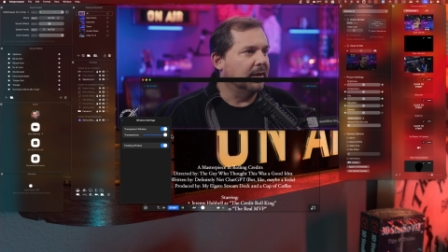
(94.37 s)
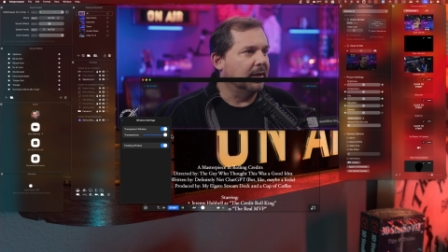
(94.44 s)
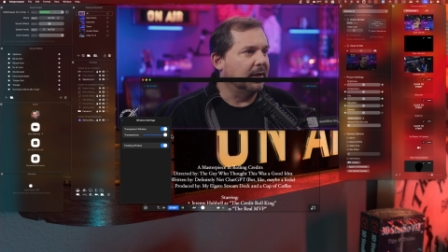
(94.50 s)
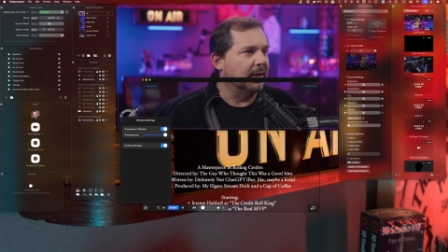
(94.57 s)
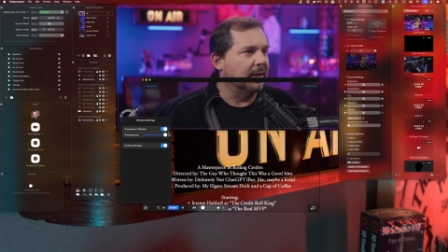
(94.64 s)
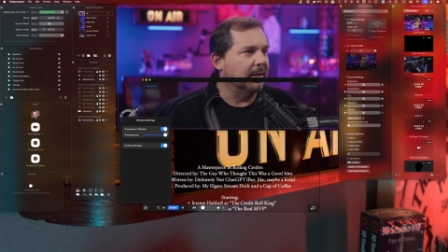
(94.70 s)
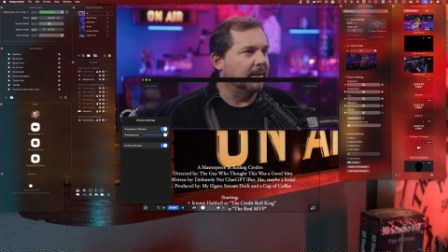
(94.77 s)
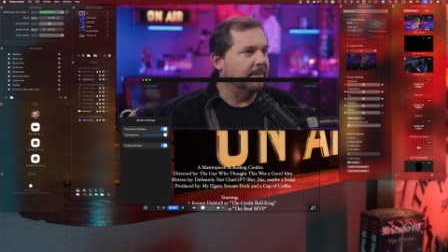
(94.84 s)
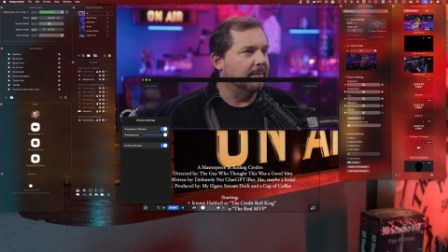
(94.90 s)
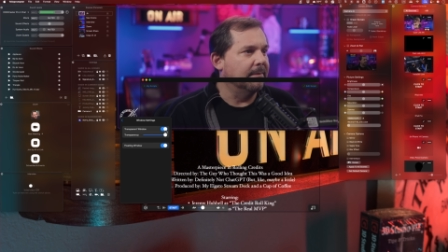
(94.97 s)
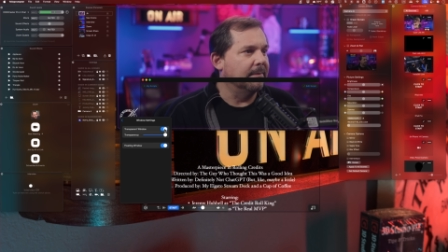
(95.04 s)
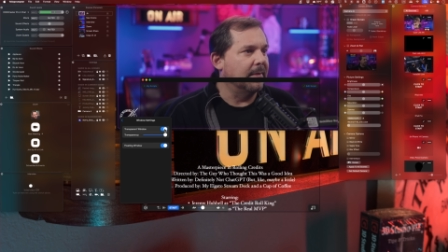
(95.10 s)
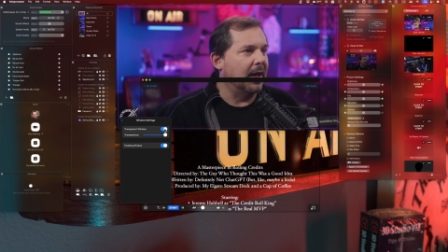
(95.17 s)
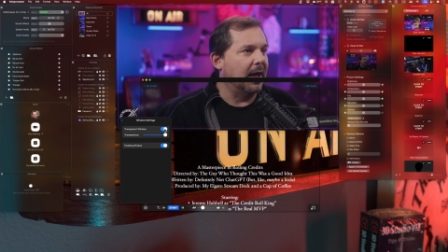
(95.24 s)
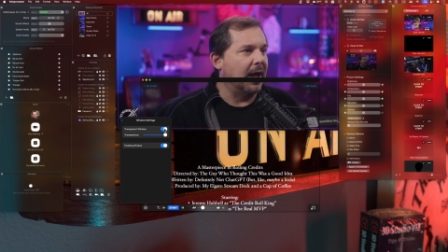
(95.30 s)

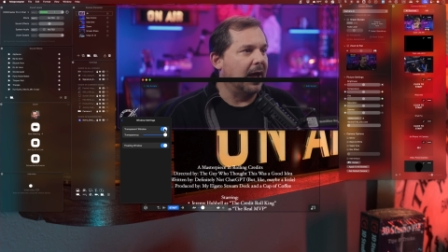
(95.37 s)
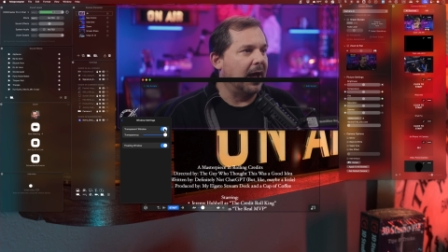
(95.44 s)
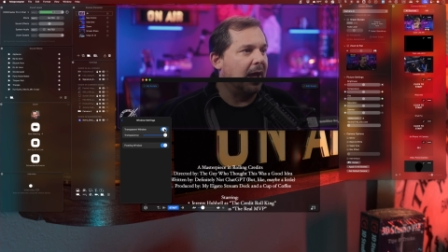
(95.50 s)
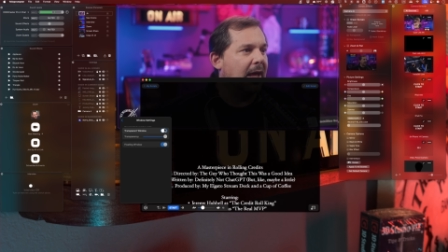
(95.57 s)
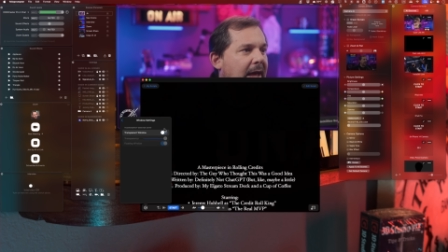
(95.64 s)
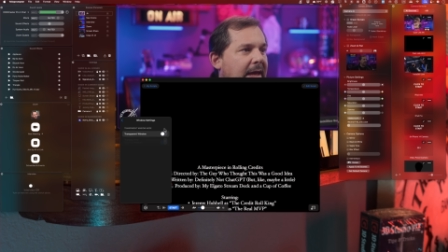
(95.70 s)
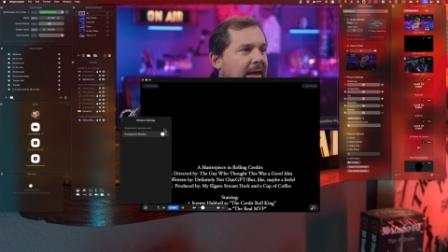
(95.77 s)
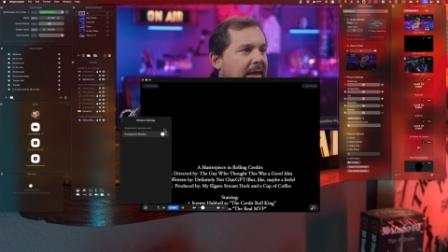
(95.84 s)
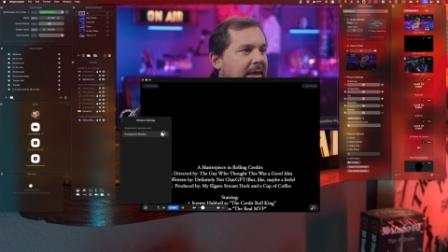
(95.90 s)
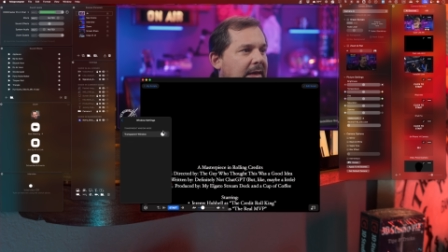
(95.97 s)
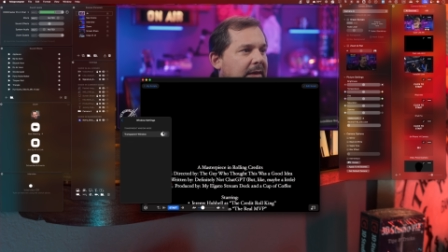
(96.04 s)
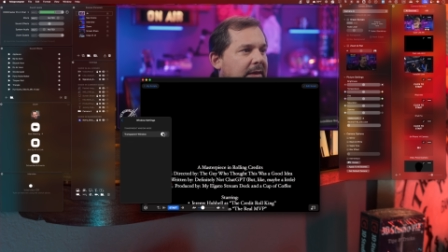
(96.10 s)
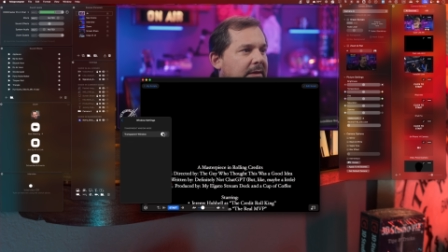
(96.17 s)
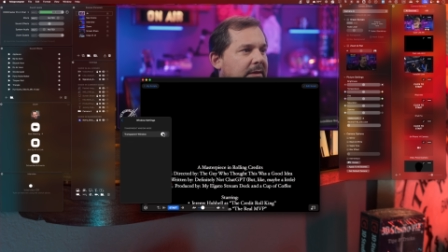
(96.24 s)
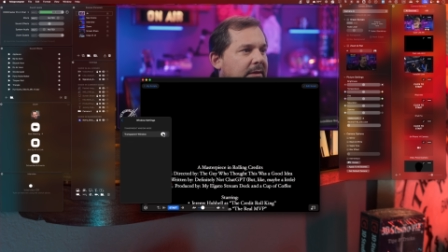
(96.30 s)

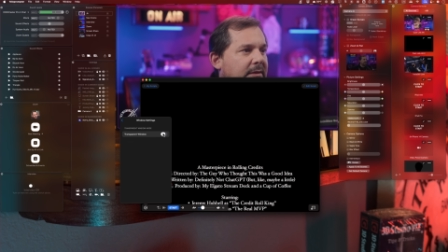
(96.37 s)
I